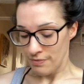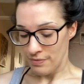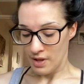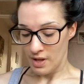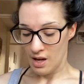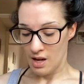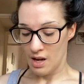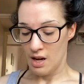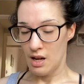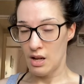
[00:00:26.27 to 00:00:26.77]

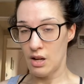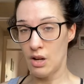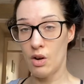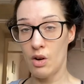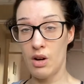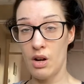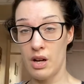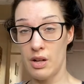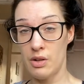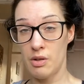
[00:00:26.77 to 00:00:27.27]
Not
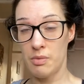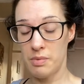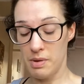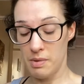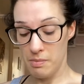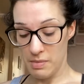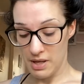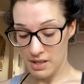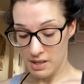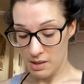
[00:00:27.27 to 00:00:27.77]

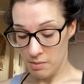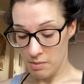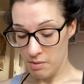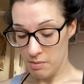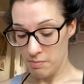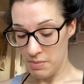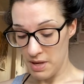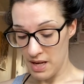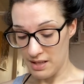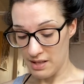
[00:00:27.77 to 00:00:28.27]
100% better,
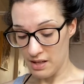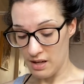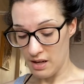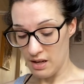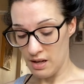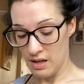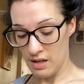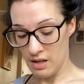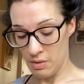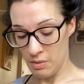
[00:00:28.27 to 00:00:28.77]
but better.
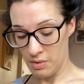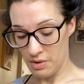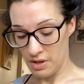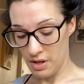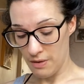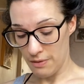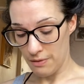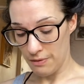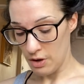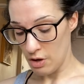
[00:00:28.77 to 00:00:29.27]
And I was going
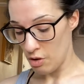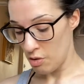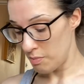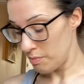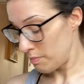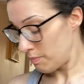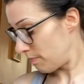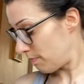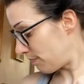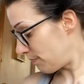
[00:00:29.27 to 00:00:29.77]
to film.